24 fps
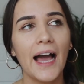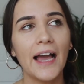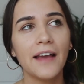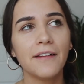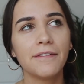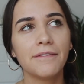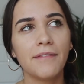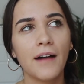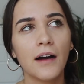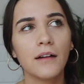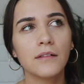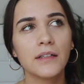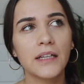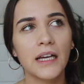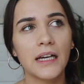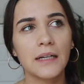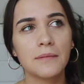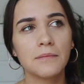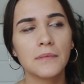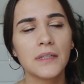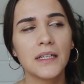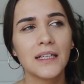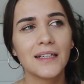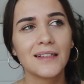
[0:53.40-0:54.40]
I found
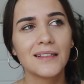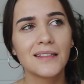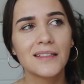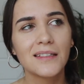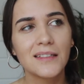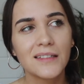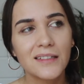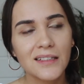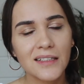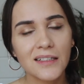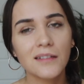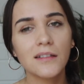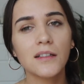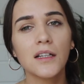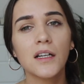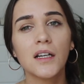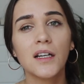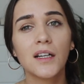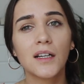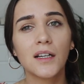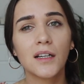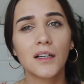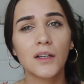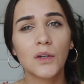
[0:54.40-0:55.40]
them still
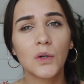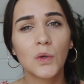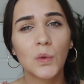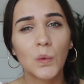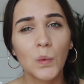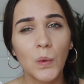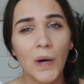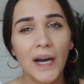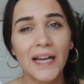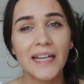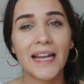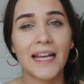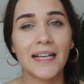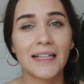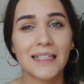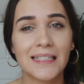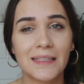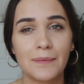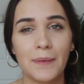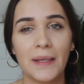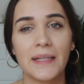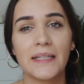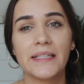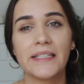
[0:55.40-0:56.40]
quite
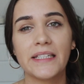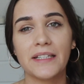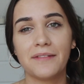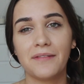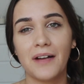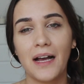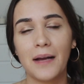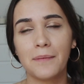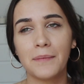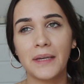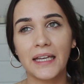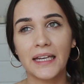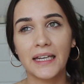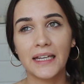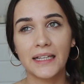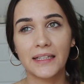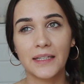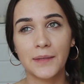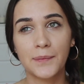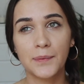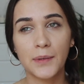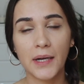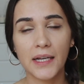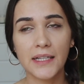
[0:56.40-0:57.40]
expensive. I
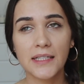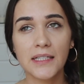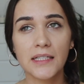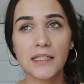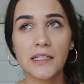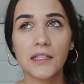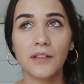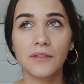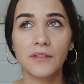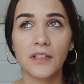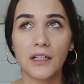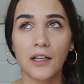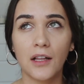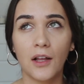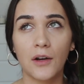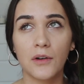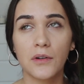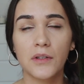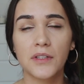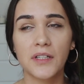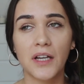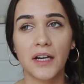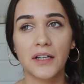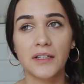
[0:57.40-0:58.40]
mean, the prices of the
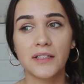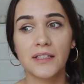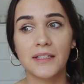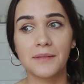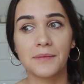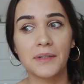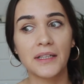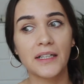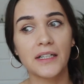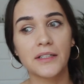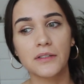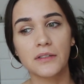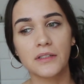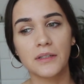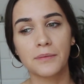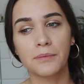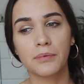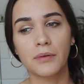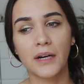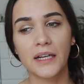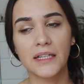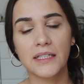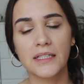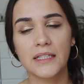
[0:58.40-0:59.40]
clothes are similar to the
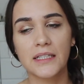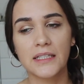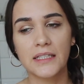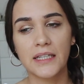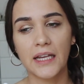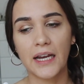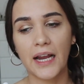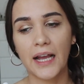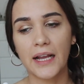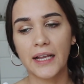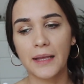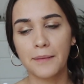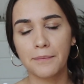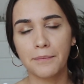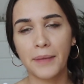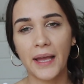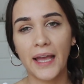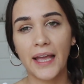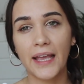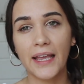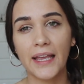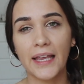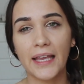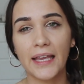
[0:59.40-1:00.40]
prices that I can
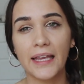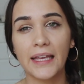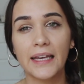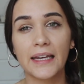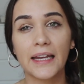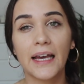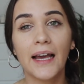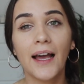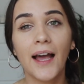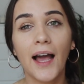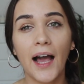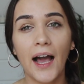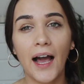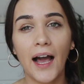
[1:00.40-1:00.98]
pay in